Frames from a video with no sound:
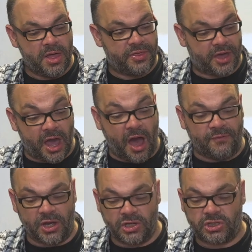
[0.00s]
the
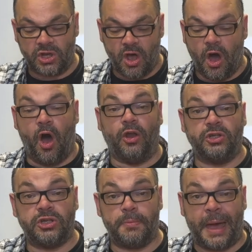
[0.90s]
covers
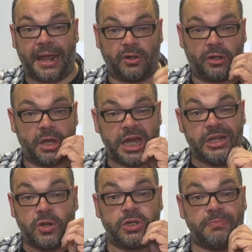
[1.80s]
onto the paddle. And it
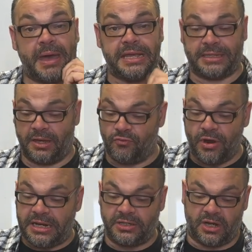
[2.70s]
looks amazing. It
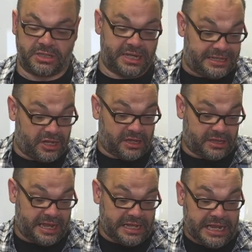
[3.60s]
really does. They, they,
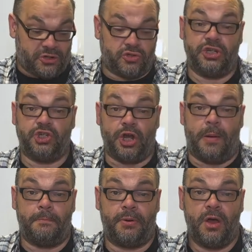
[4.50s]
they literally
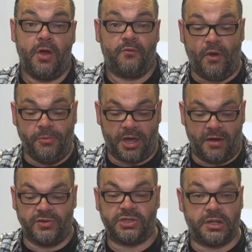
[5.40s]
jump from the
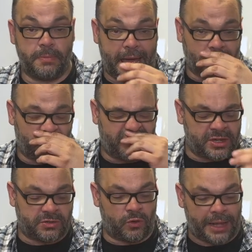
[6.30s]
covers to the paddle.
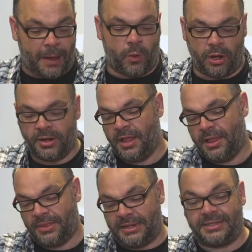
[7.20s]
First of all, that one,
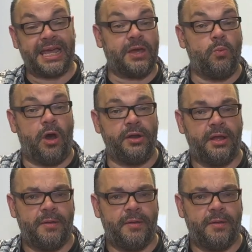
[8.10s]
then the second one,